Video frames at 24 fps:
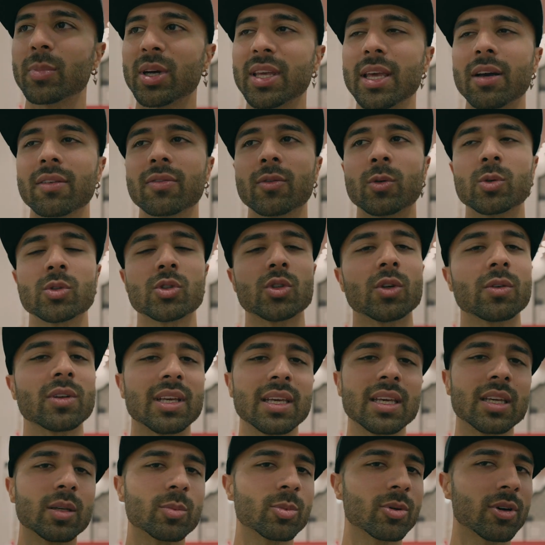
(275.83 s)
But yeah, of course, during
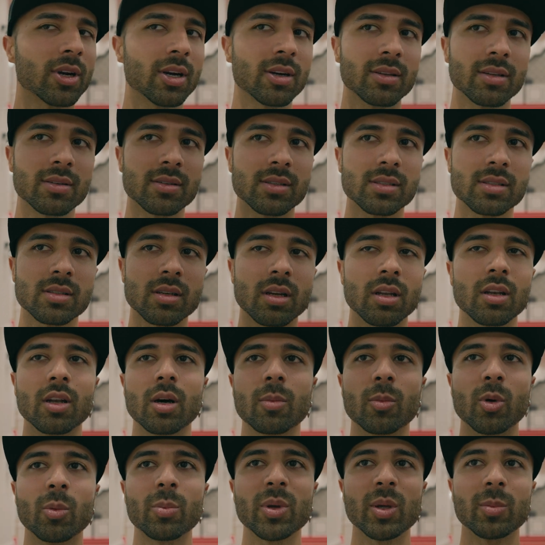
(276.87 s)
Eid prayer, there is a
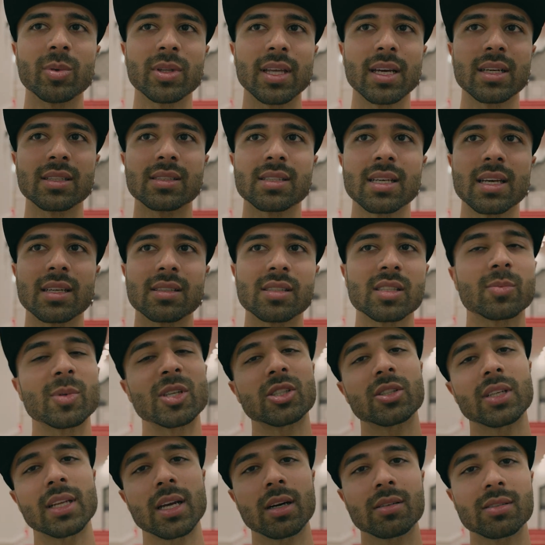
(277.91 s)
lot more people that it takes,
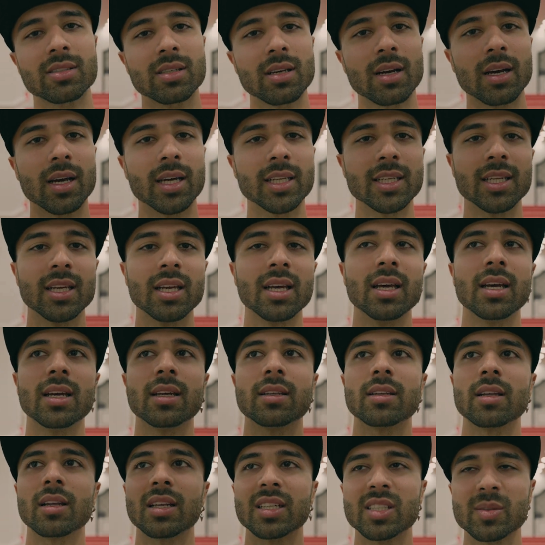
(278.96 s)
especially outside.
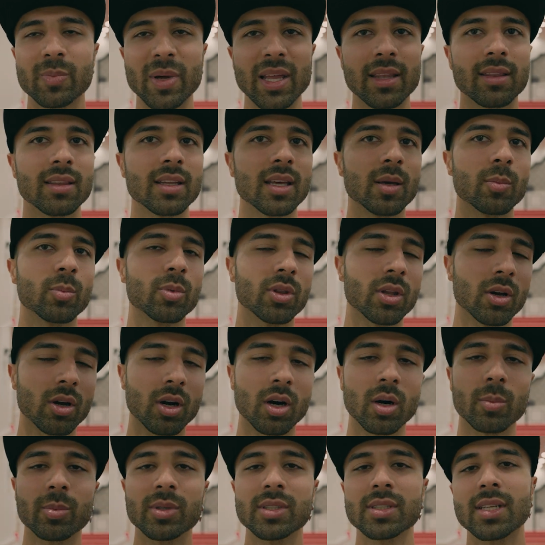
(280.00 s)
They'll expand it, put the
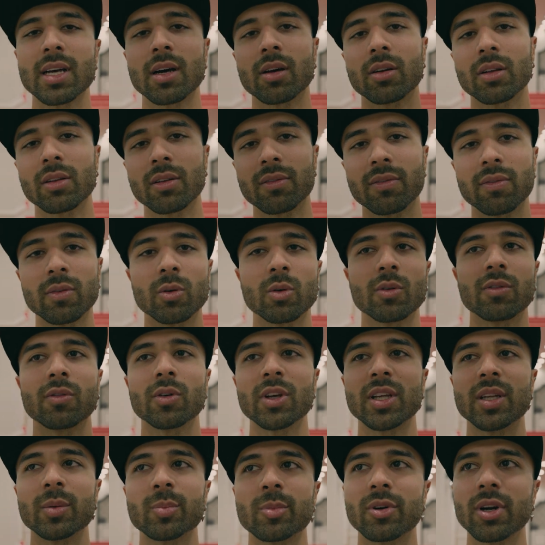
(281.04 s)
carpets down on the floor
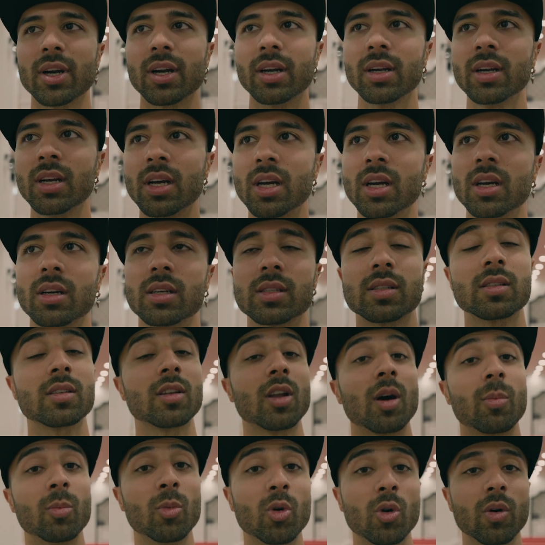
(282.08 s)
for Eid prayer, because there's
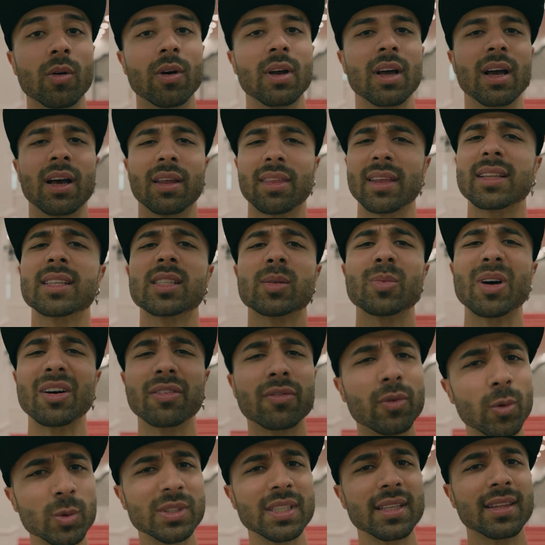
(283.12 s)
a lot more. I think there's
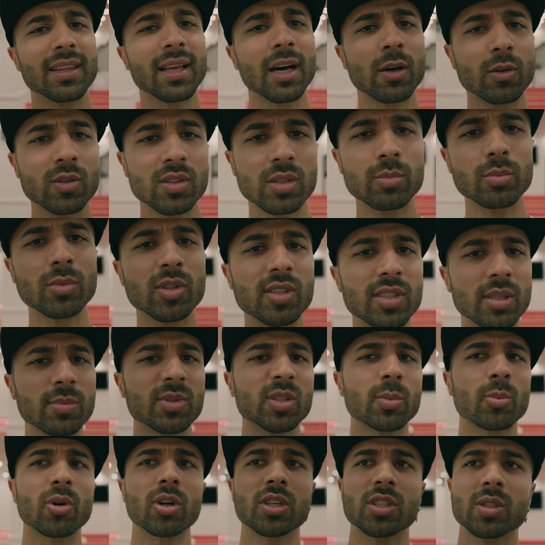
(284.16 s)
about 40,000
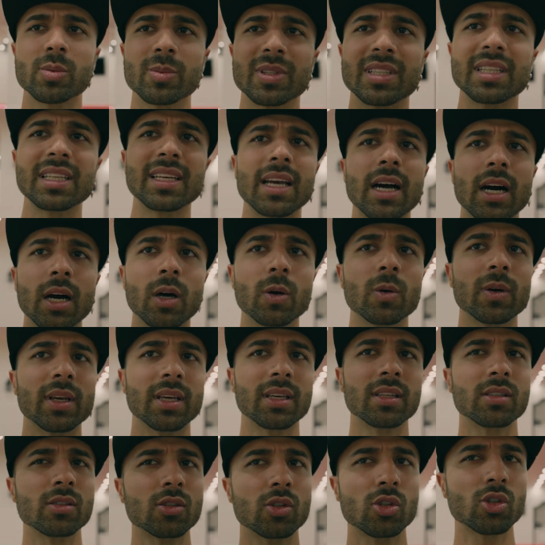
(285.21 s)
Muslims approximately out
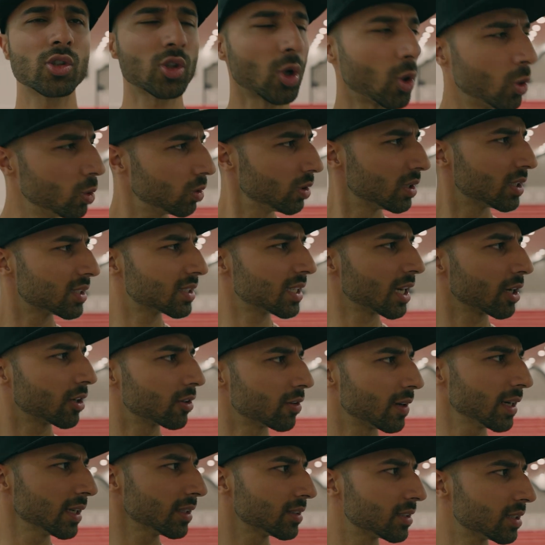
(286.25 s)
in Seoul. Is that
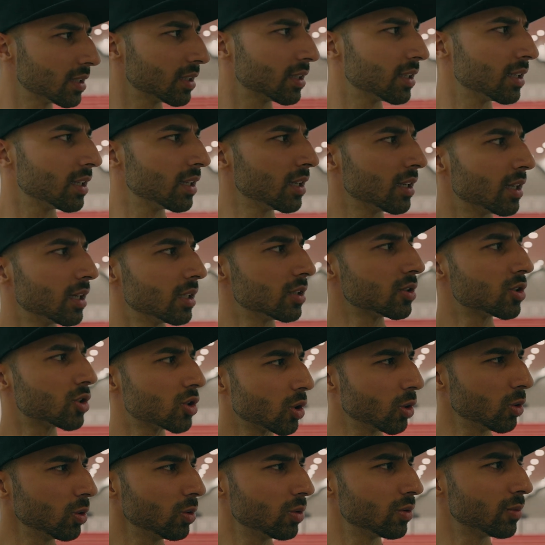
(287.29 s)
correct? In
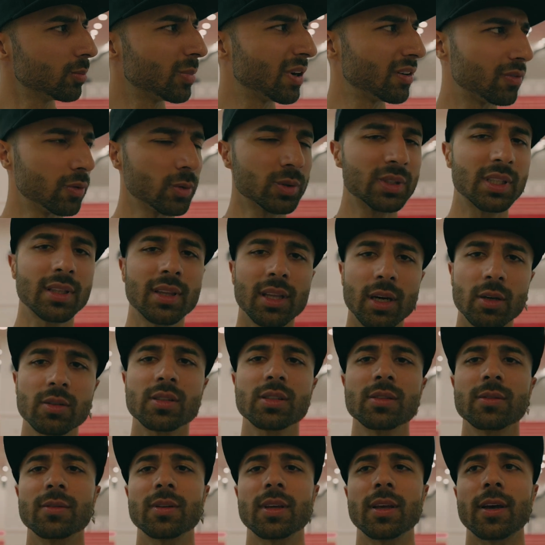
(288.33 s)
Seoul, about
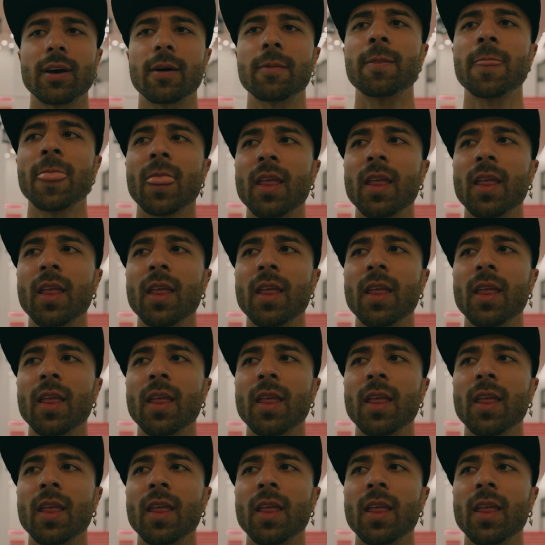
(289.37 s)
40,000? Yeah.